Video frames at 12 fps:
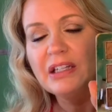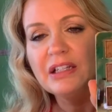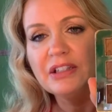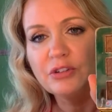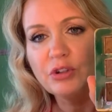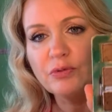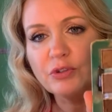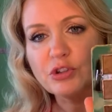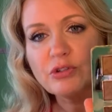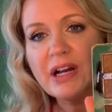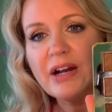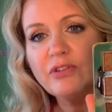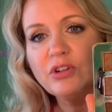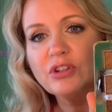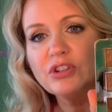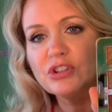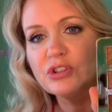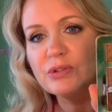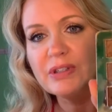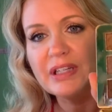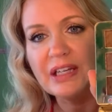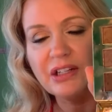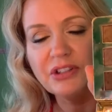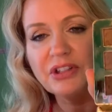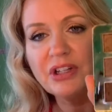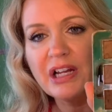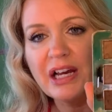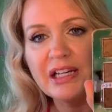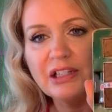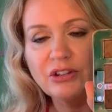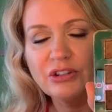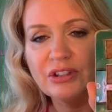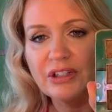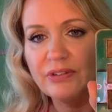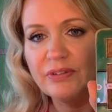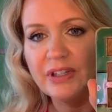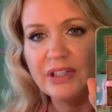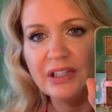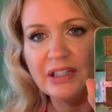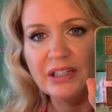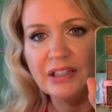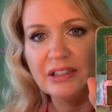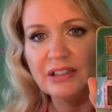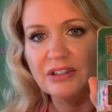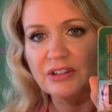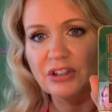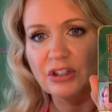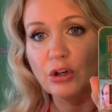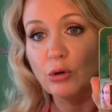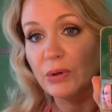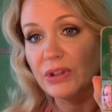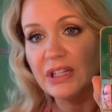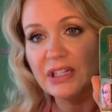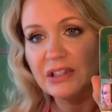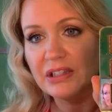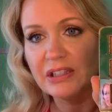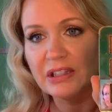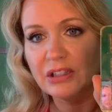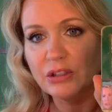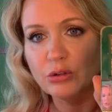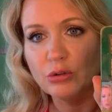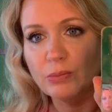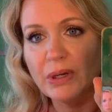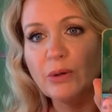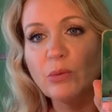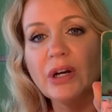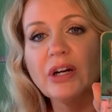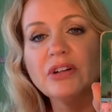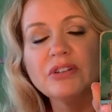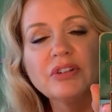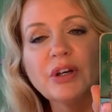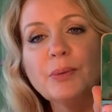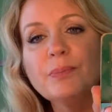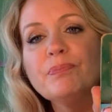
it's good for travel because you get a ton of eye looks out of it, and it's going to go with anything that you might wear. So